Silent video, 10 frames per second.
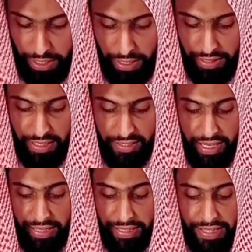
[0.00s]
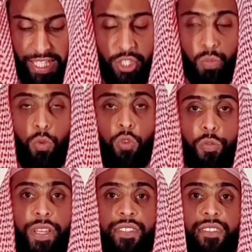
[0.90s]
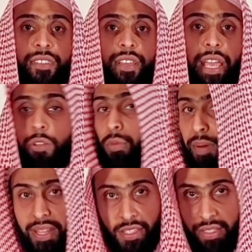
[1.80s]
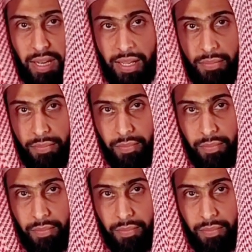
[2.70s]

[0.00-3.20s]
They say that these movements, it will break the salah